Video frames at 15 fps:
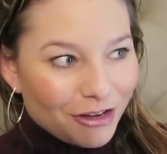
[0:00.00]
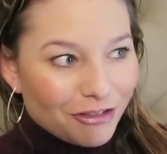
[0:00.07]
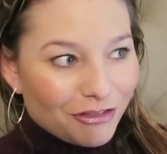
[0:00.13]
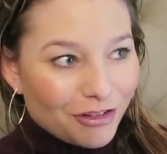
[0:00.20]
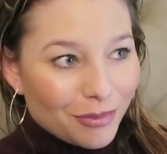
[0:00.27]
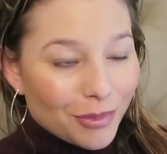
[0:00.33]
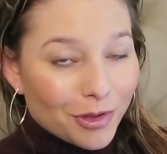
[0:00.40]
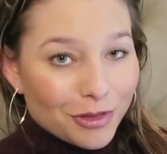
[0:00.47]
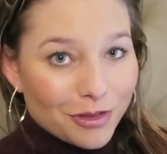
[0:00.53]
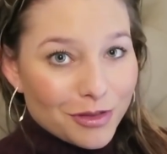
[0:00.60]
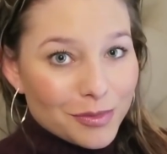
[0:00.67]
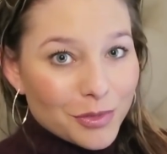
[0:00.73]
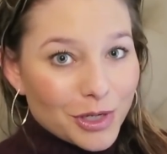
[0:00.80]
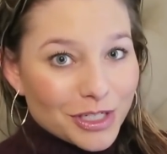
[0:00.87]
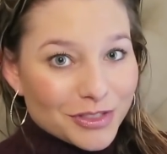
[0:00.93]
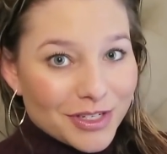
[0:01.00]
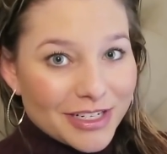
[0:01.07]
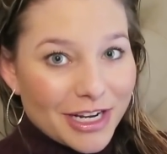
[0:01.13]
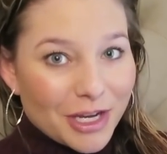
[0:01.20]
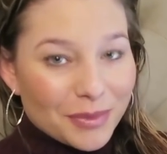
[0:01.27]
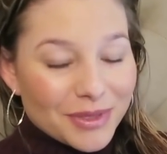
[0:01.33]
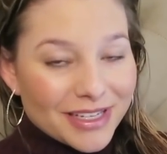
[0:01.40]
from both of the boys
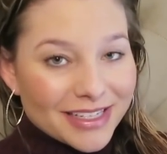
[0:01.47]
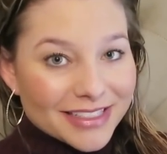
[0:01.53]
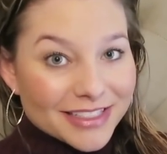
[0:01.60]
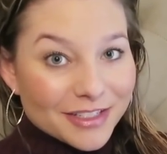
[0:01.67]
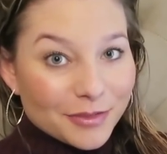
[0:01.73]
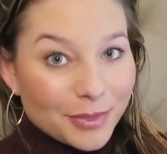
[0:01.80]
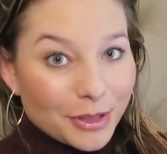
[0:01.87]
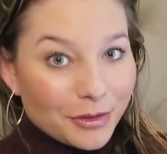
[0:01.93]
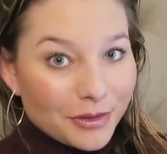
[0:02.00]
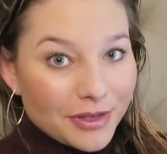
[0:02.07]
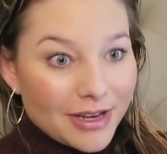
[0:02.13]
right now because they're both